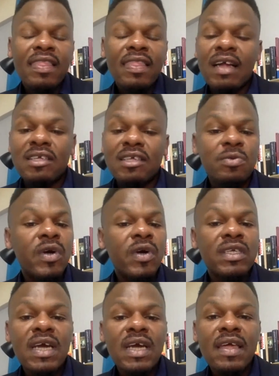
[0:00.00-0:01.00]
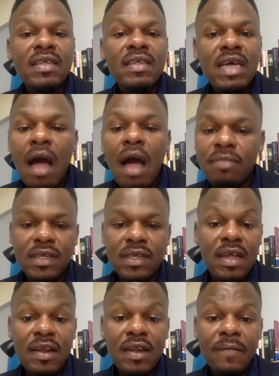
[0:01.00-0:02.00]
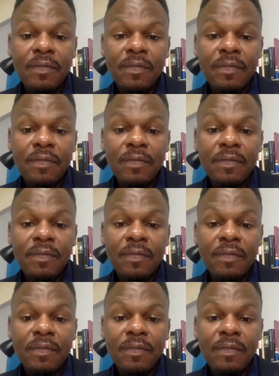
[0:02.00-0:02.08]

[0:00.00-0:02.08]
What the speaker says: That is where GIS comes in.